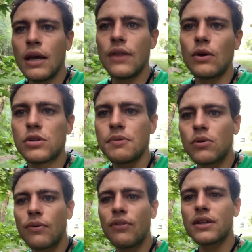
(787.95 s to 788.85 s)
and that was being
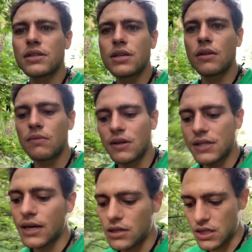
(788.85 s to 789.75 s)
reflected to them the
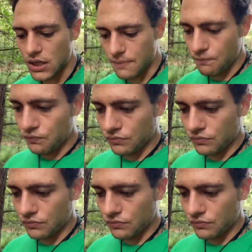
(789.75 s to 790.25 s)
entire time.